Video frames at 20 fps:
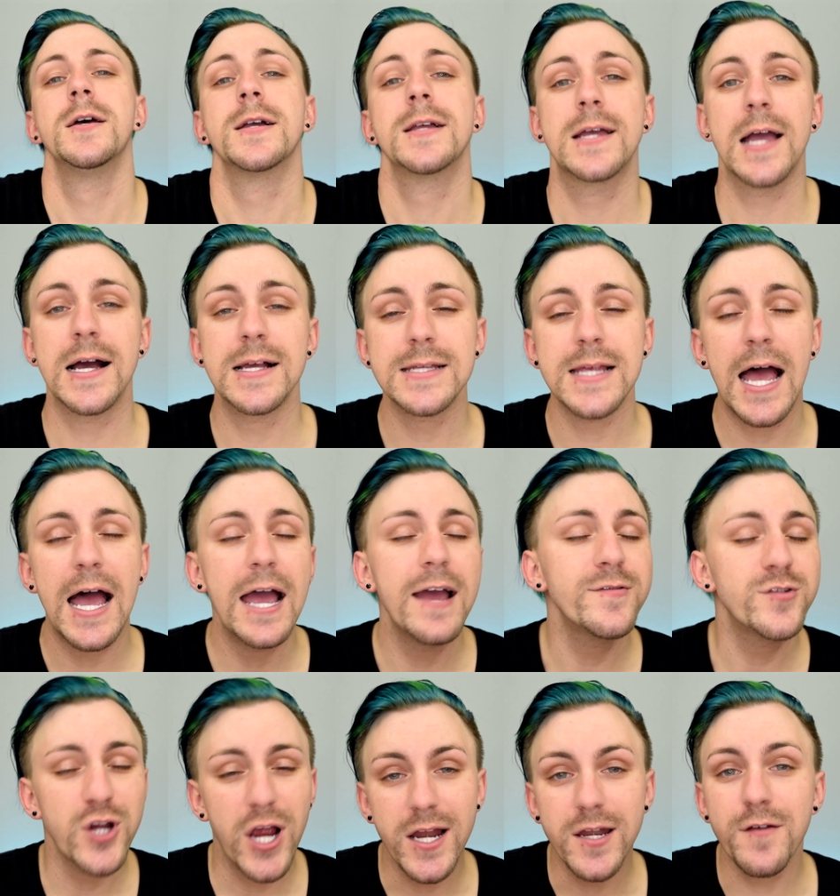Guys, I
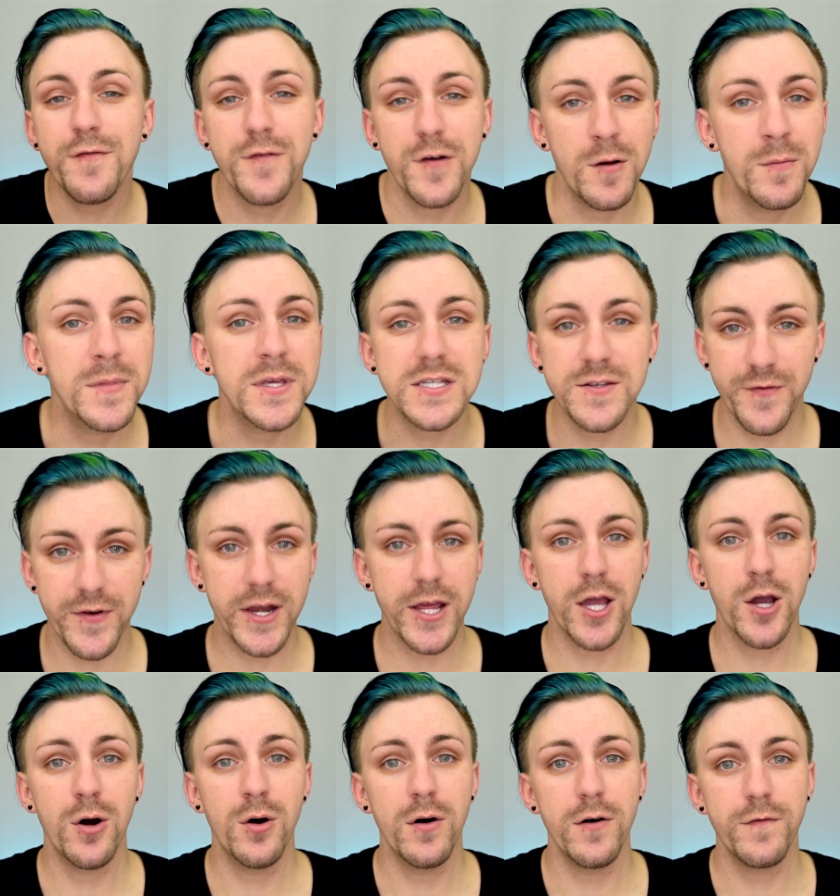have tried to film this
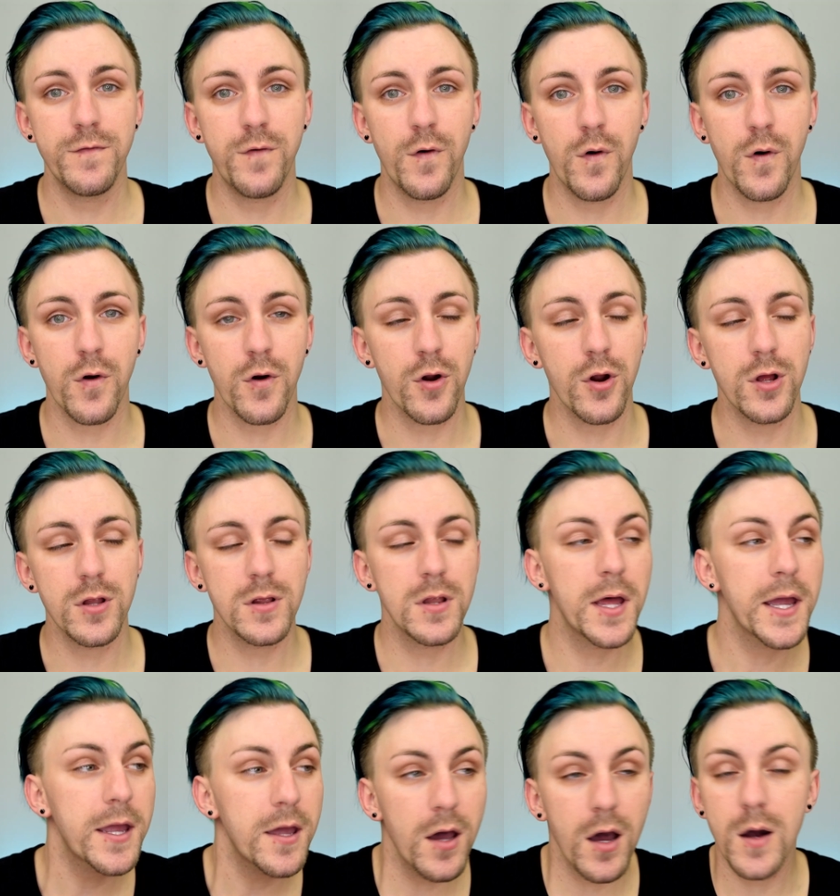video for
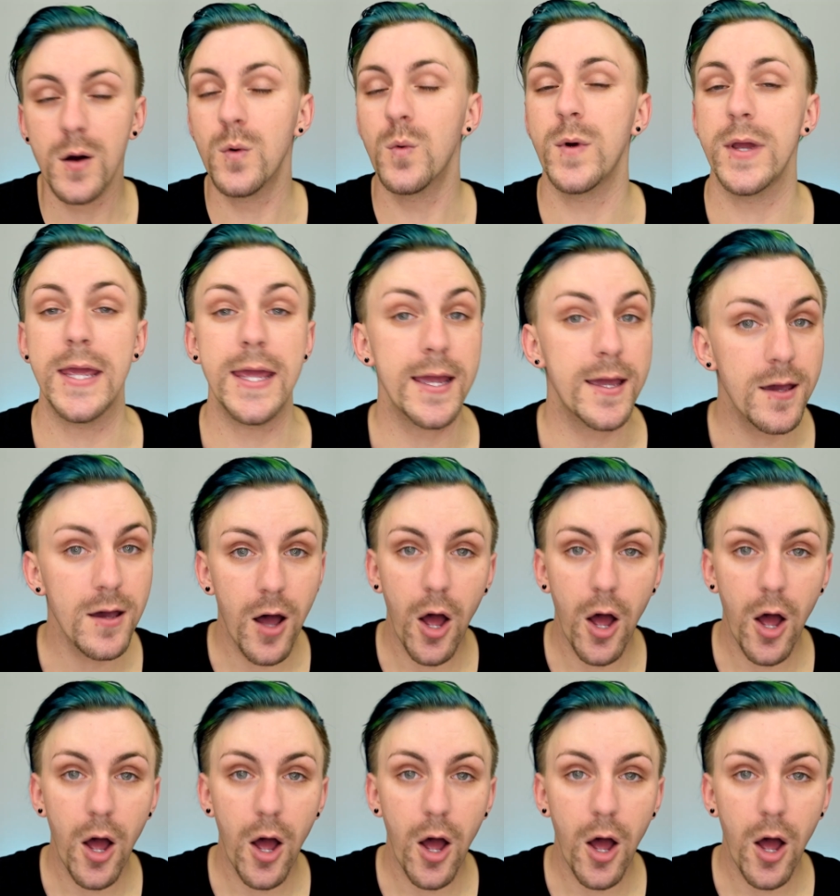like a week